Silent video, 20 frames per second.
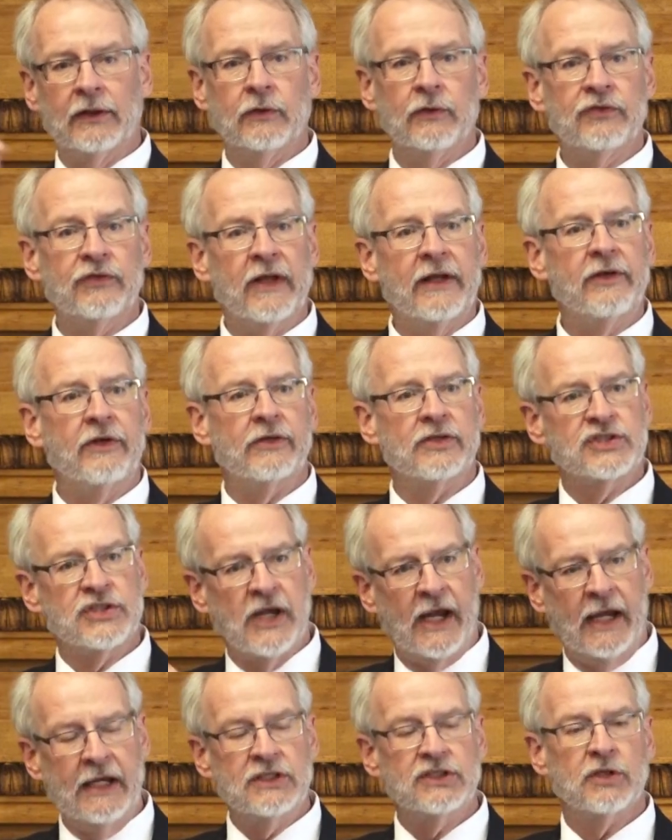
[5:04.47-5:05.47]
used
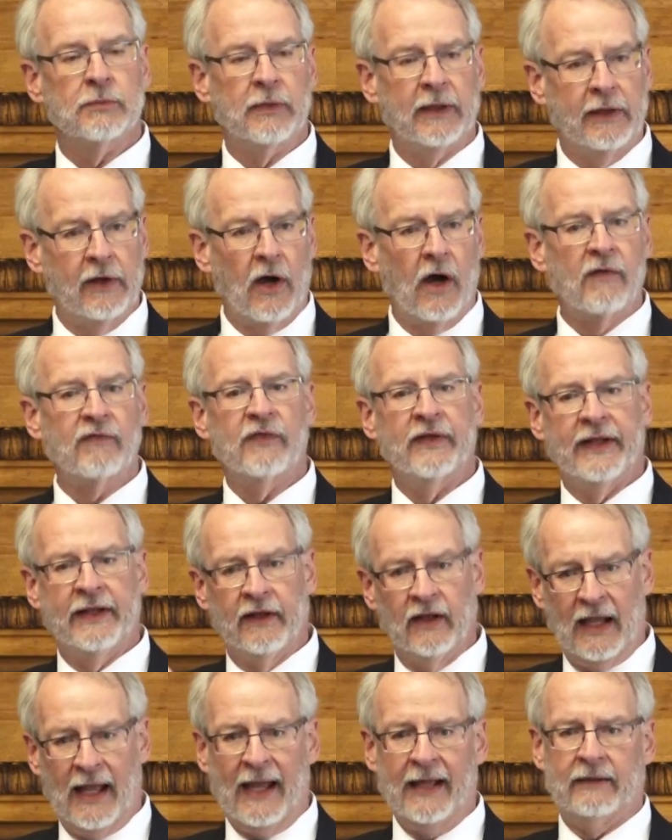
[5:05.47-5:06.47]
interchangeably often
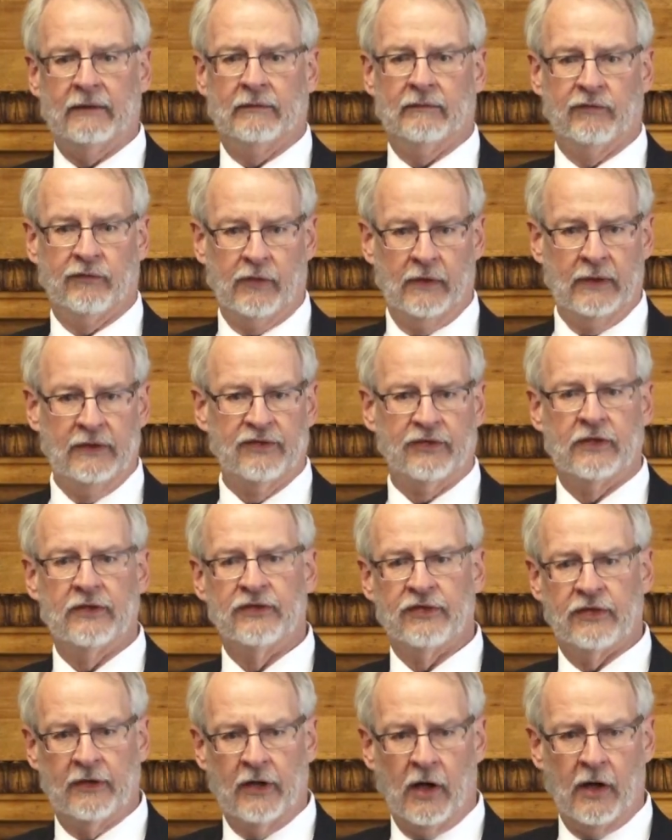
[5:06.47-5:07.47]
in Latin. For
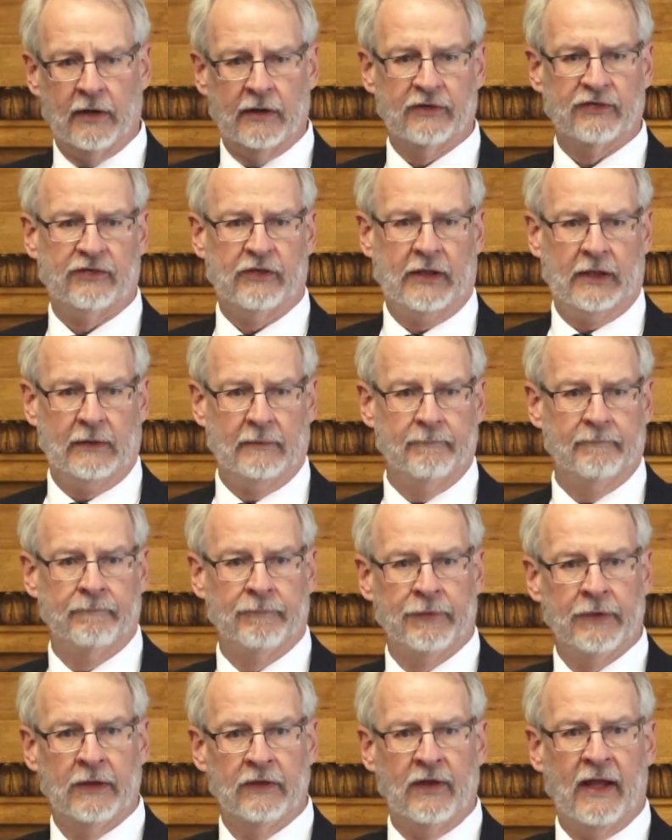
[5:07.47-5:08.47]
instance, in Augustine,
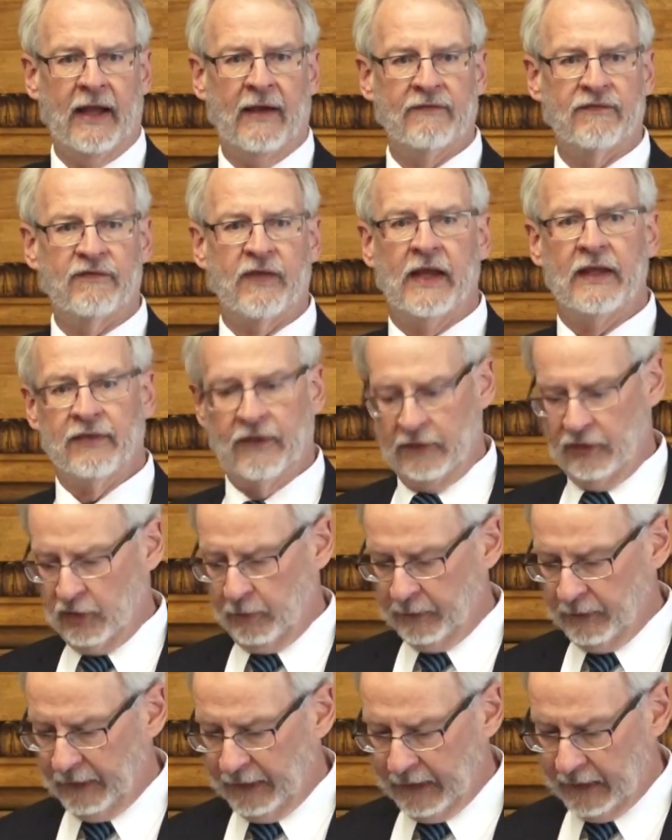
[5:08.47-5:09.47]
to have faith and to
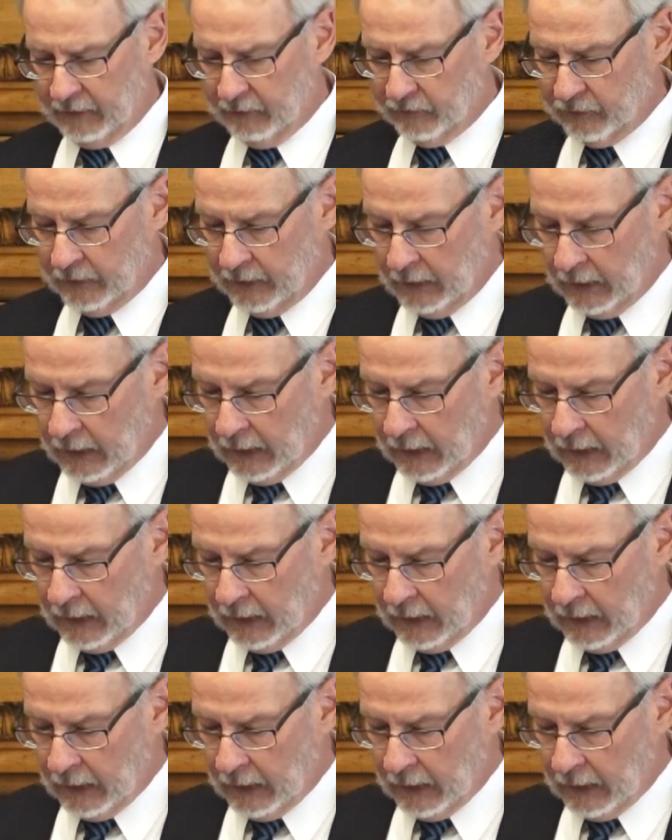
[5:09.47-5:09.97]
believe.